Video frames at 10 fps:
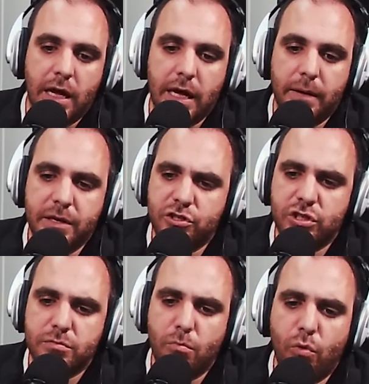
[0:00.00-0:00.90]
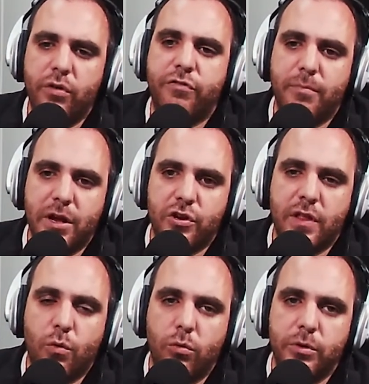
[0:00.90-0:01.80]
It's just more information
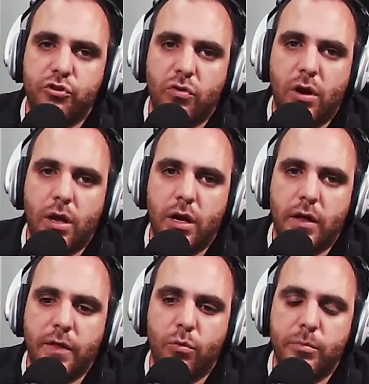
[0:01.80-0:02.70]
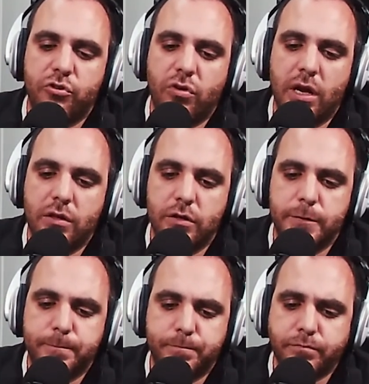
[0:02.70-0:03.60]
that we'll be trying
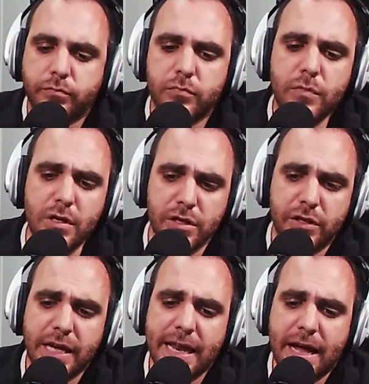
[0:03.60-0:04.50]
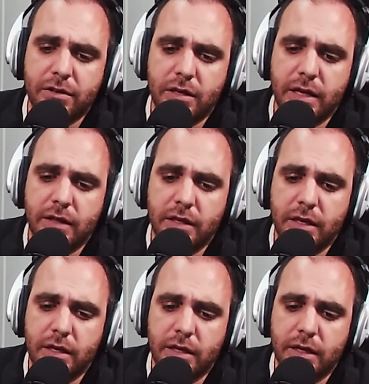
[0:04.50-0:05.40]
to get out in
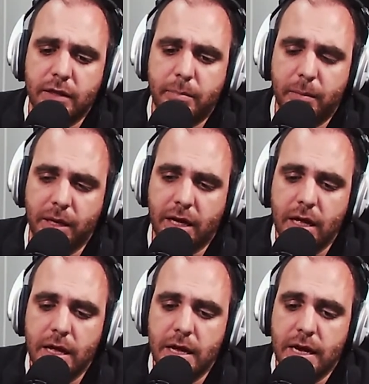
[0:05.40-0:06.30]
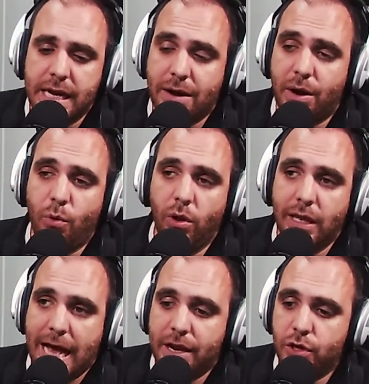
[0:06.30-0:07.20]
the public. Now, I won't
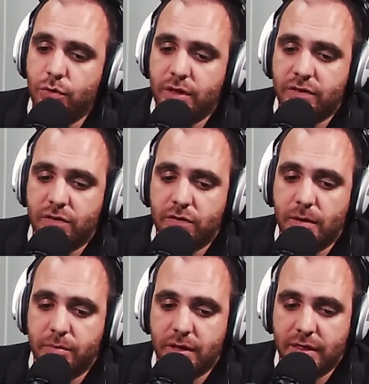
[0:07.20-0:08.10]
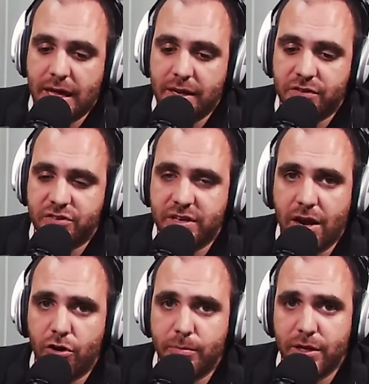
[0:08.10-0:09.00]
lie to you, this is something that is
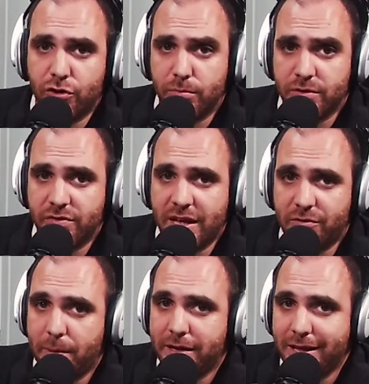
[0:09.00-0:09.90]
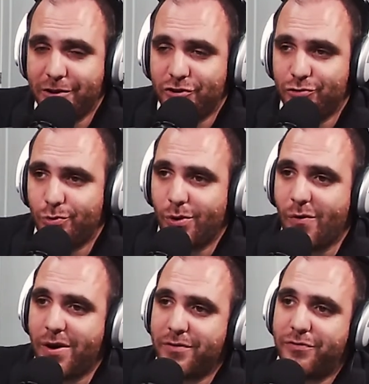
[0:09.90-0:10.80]
scaring me in terms of the expectations. We're
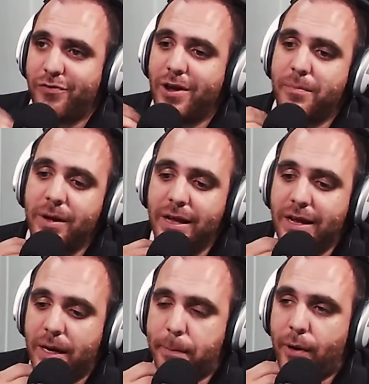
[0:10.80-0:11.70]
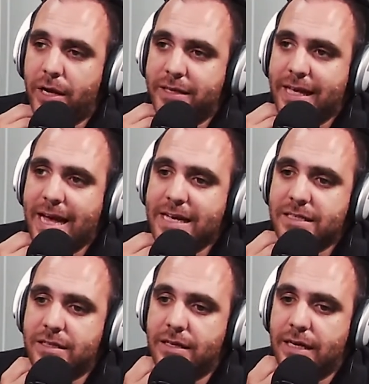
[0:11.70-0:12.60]
going from a
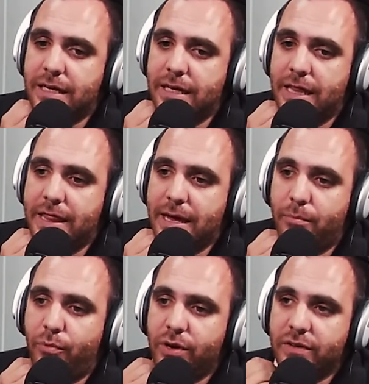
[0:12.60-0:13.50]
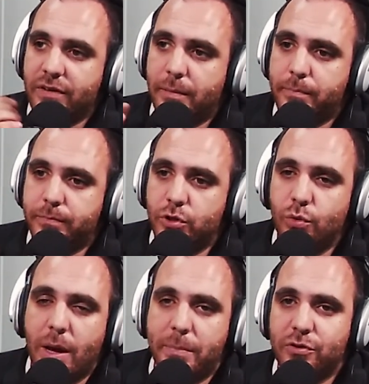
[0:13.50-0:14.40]
podcast that brings up
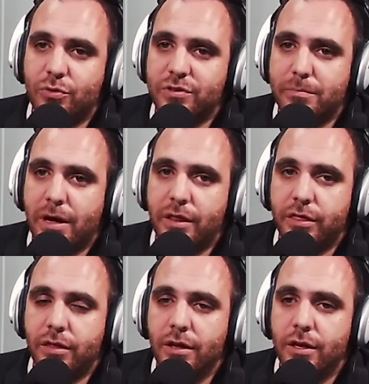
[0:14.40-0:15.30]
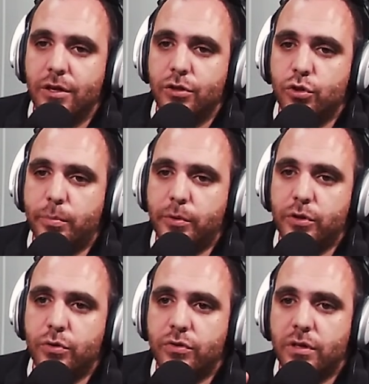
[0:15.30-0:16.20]
2 episodes a month to
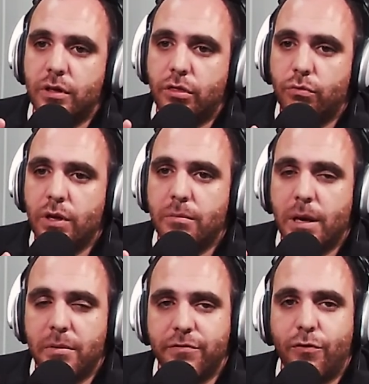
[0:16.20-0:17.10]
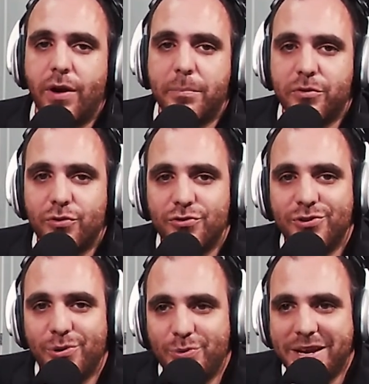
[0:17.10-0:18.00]
producing 3, maybe 4
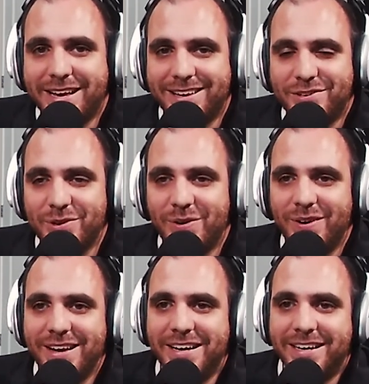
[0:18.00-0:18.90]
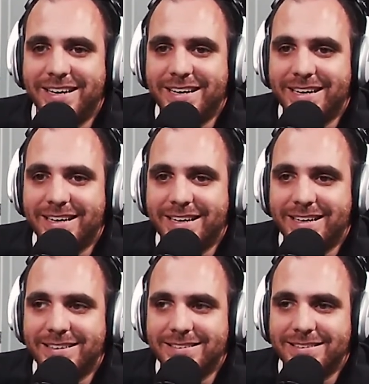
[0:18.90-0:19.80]
episodes a week. So,
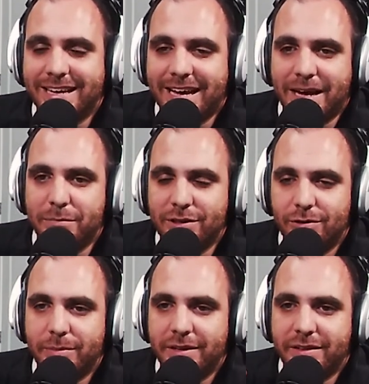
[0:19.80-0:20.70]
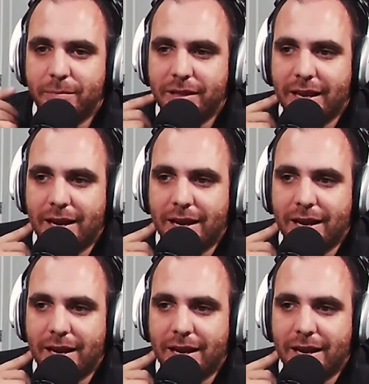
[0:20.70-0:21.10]
I'm a little bit intimidated.